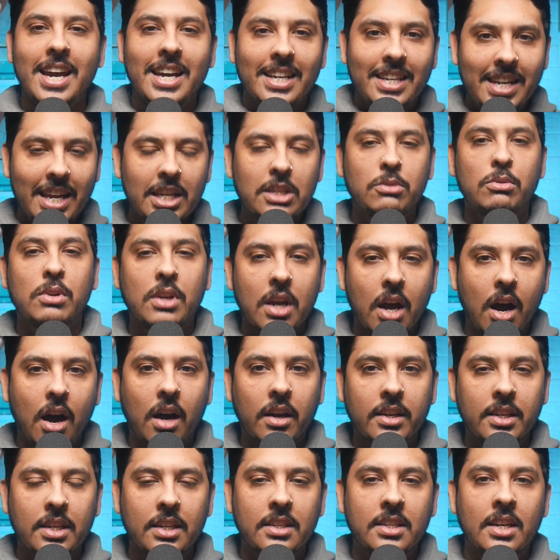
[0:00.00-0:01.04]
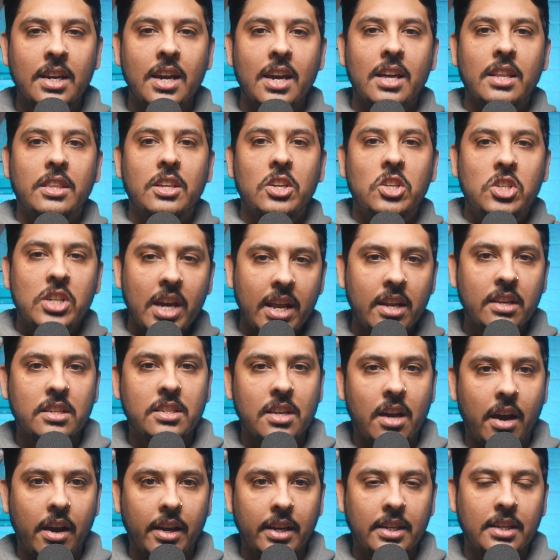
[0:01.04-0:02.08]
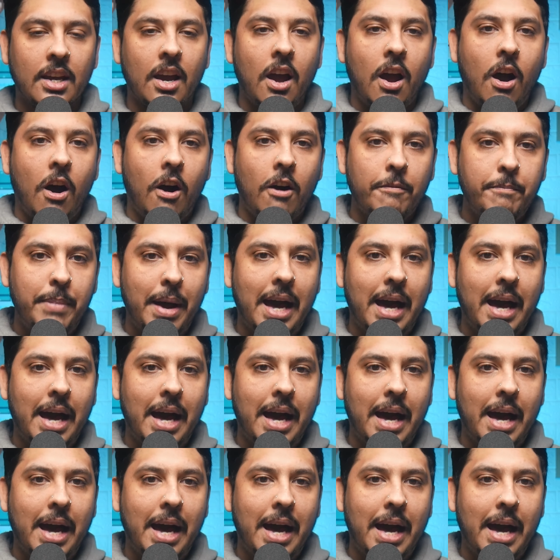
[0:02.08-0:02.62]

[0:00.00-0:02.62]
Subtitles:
disregarded the genocide of